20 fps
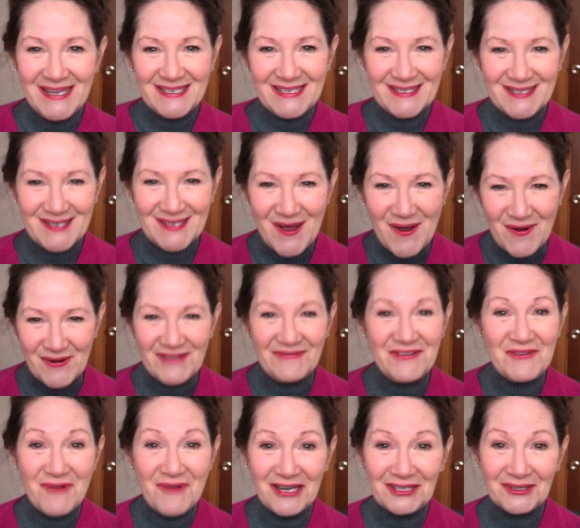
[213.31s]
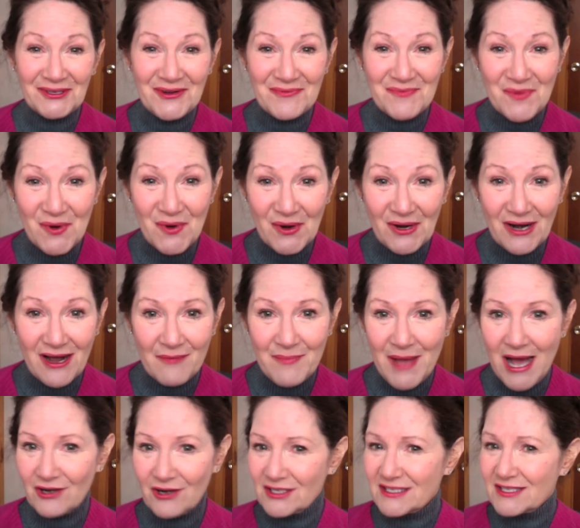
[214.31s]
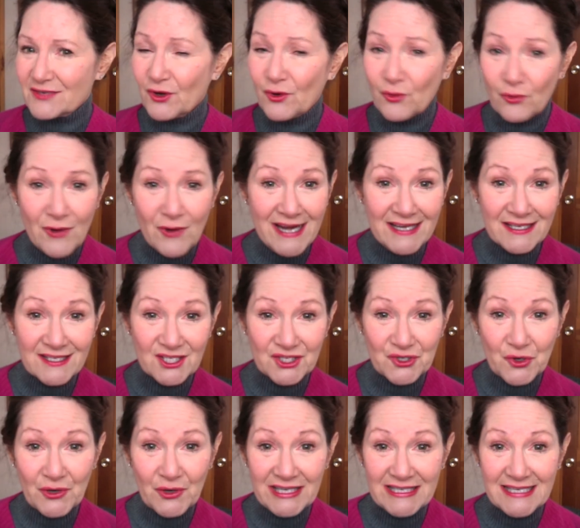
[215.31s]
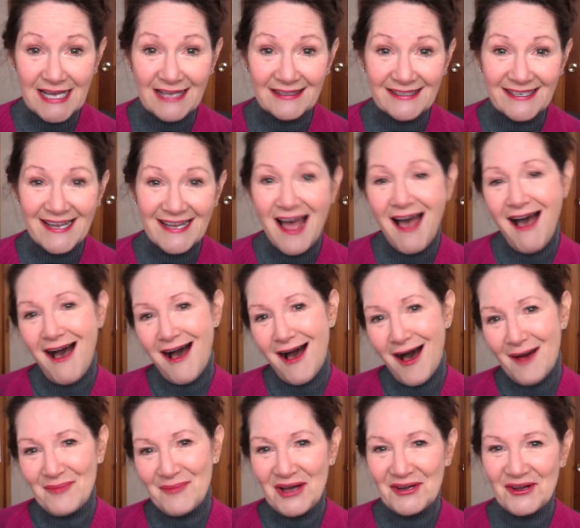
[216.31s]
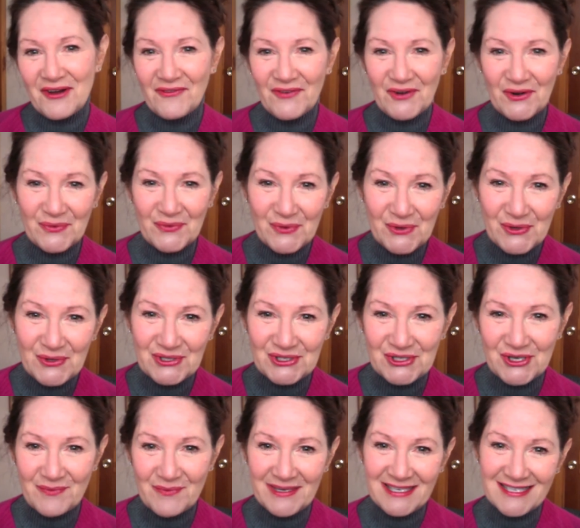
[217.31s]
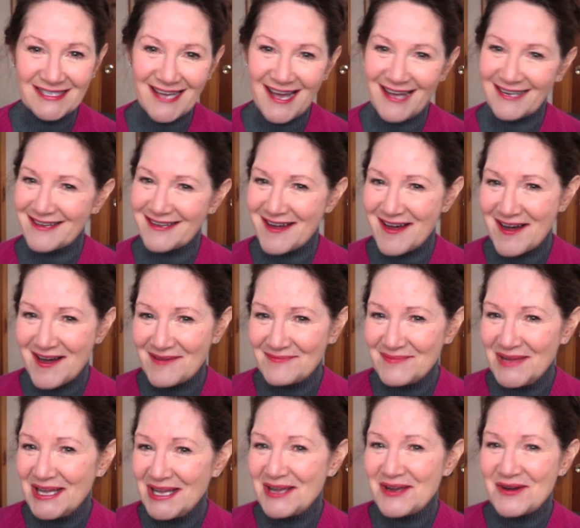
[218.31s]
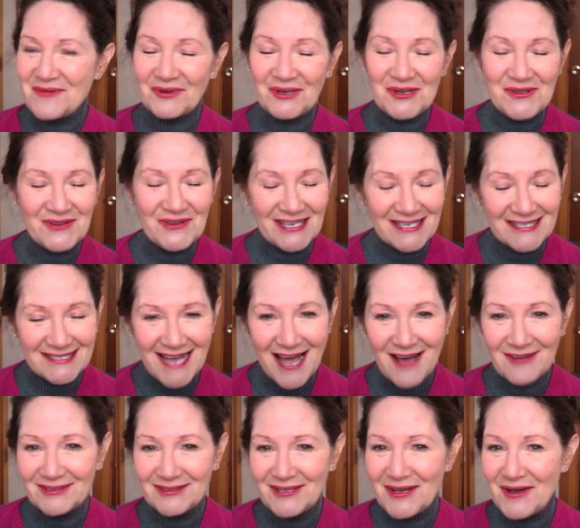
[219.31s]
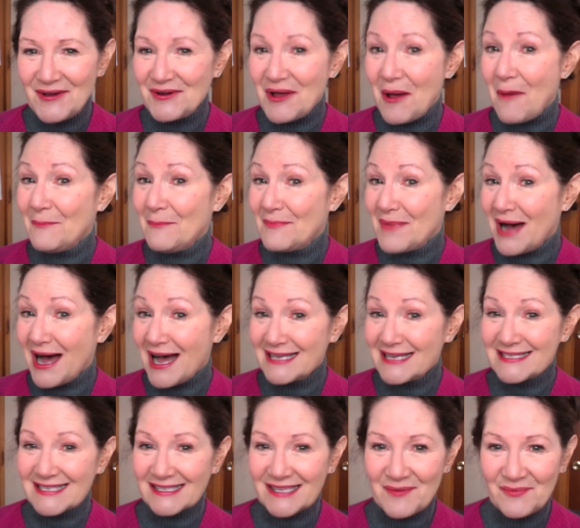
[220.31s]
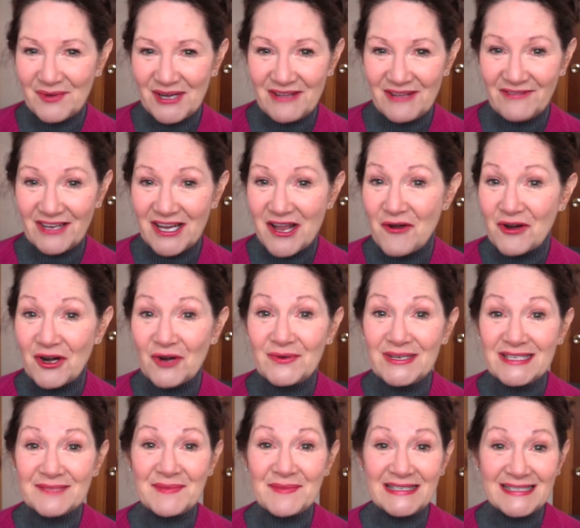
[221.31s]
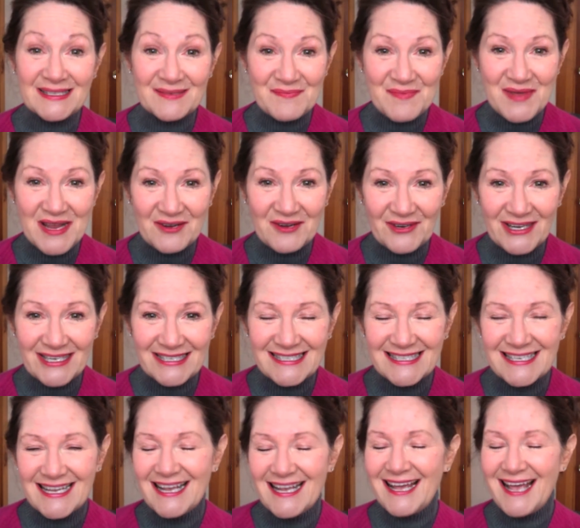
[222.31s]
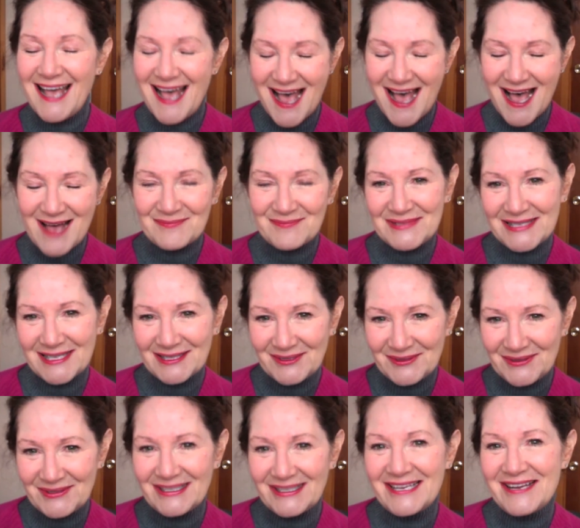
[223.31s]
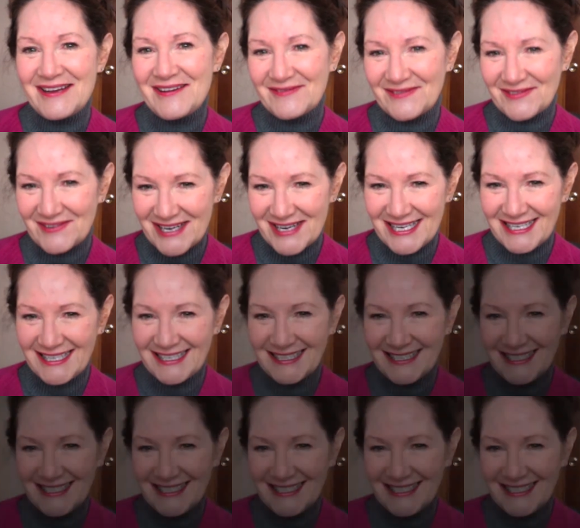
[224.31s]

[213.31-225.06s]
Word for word: So, if you want to learn more about great storytelling, hop on over to ruthsherman.com where you can download my celebrity video charisma secrets absolutely free.